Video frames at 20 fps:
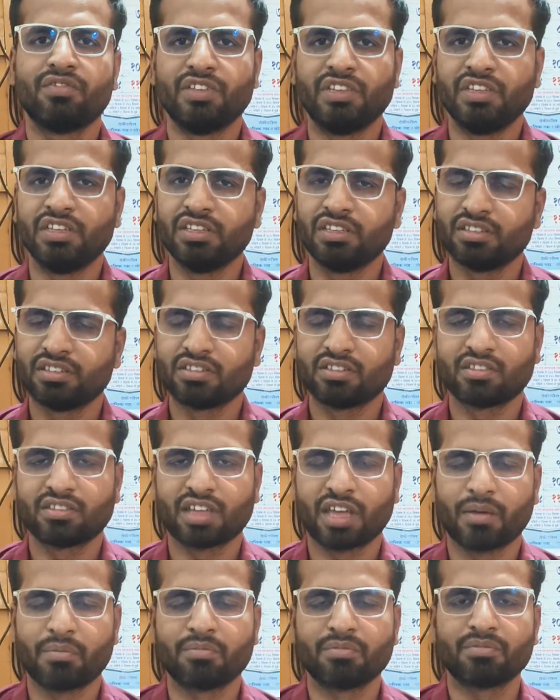within
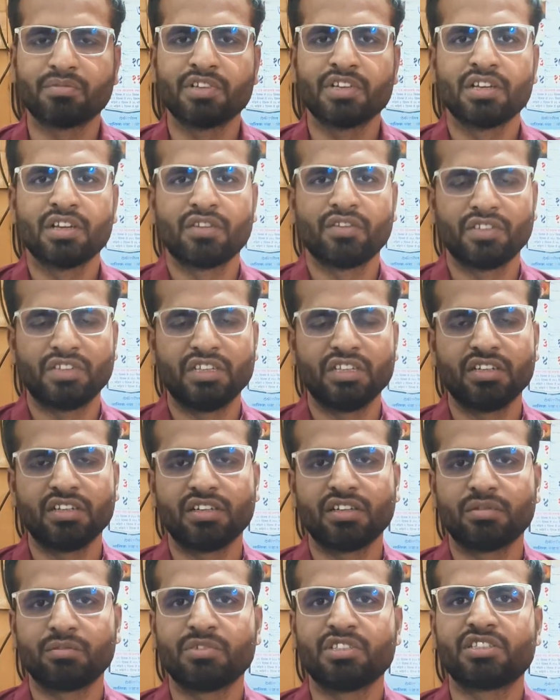time, within
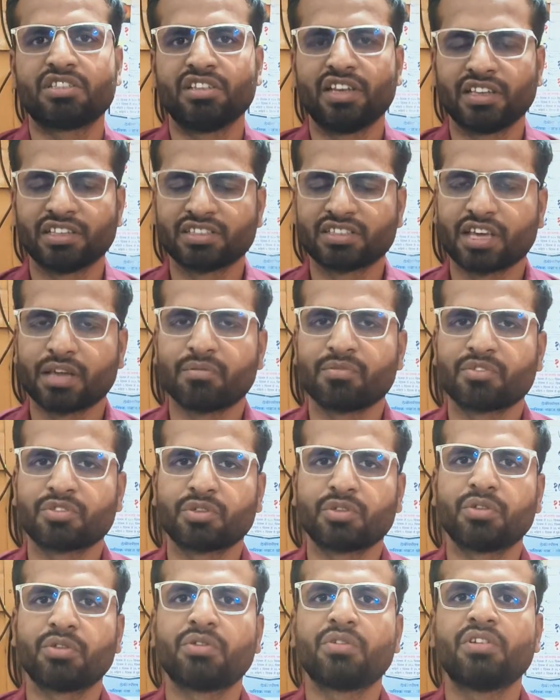means less time.
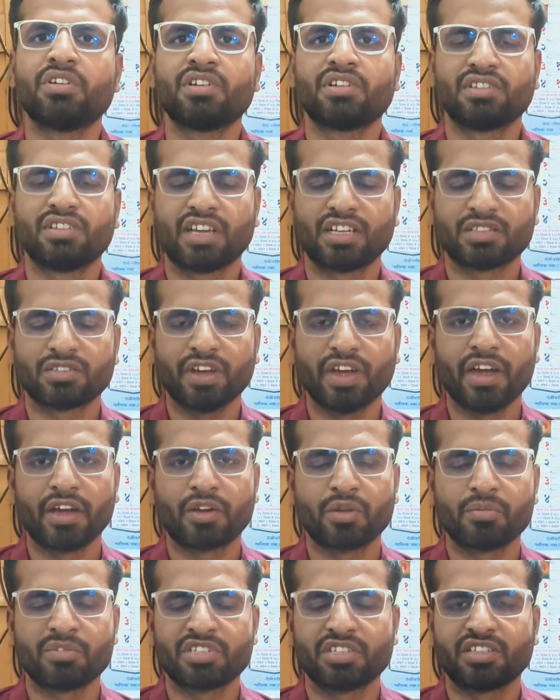So that's why
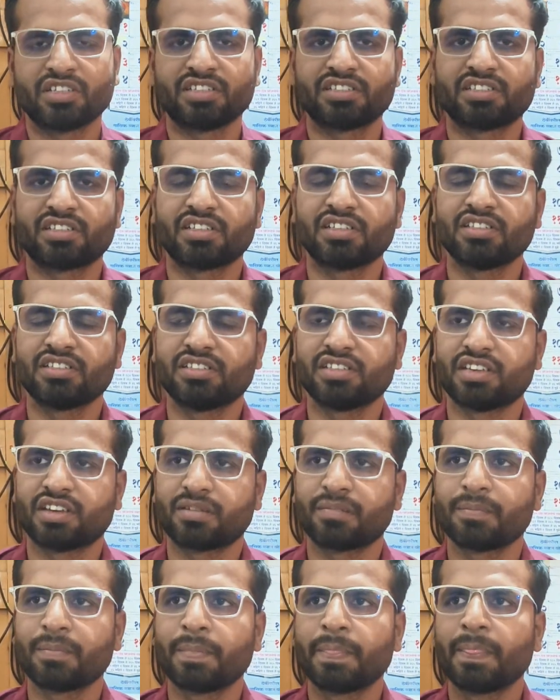automation testing is there.
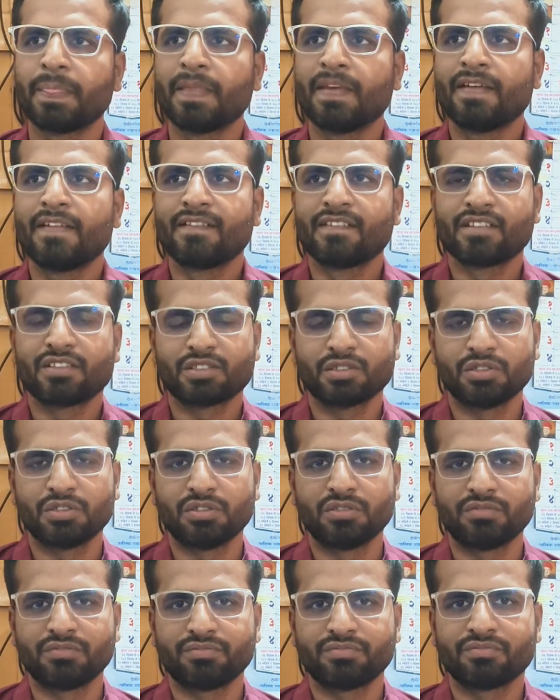
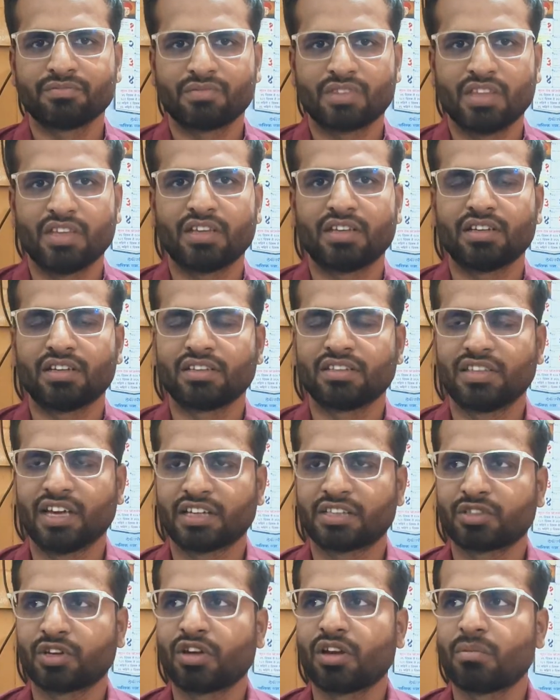So
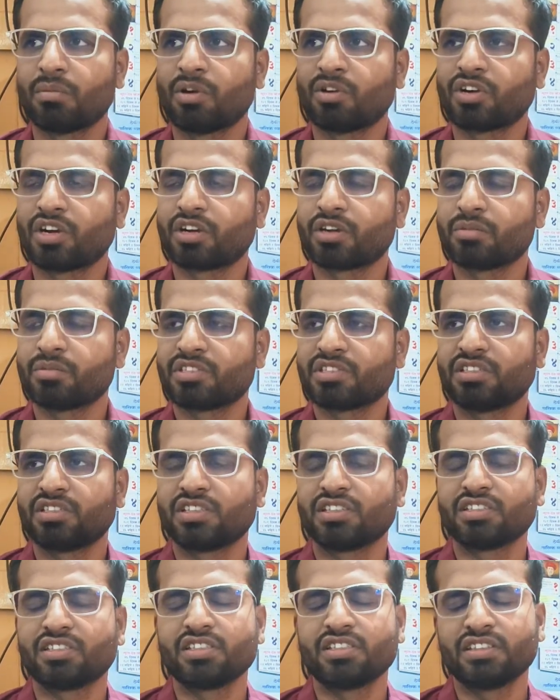that's all about automation
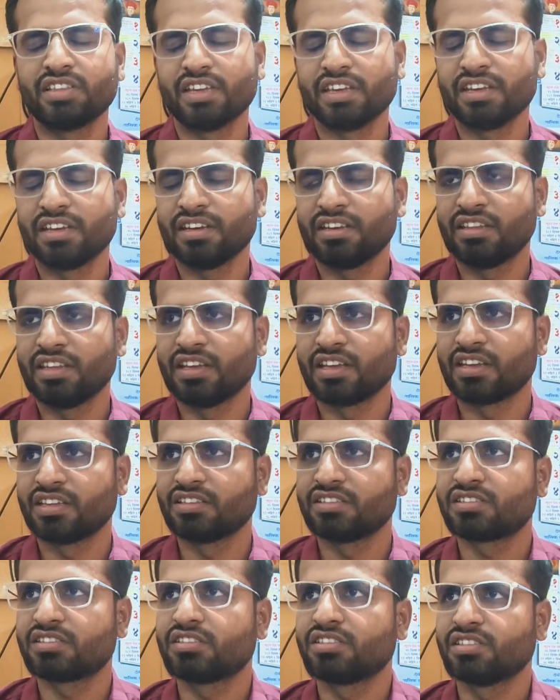testing. Then there
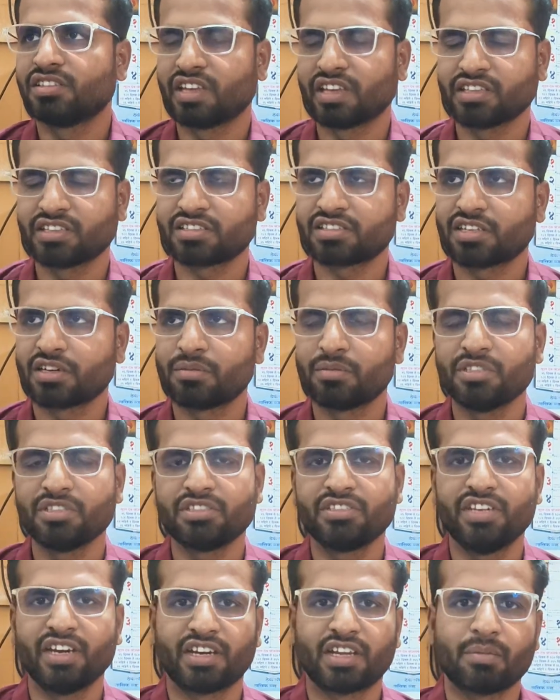is next term
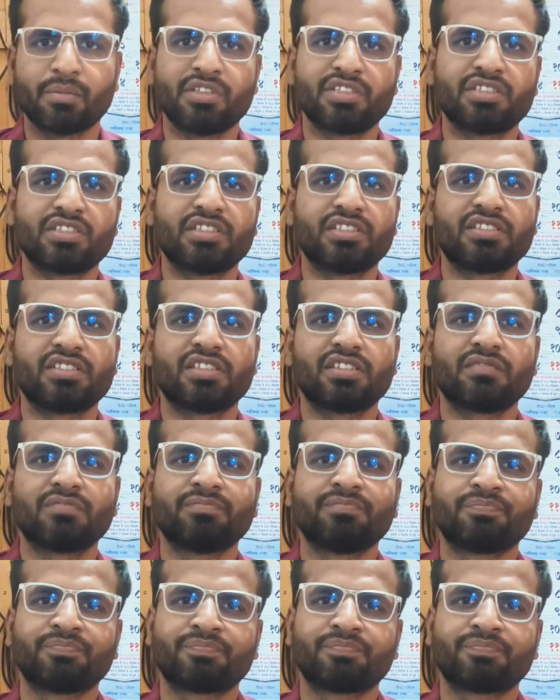is database testing.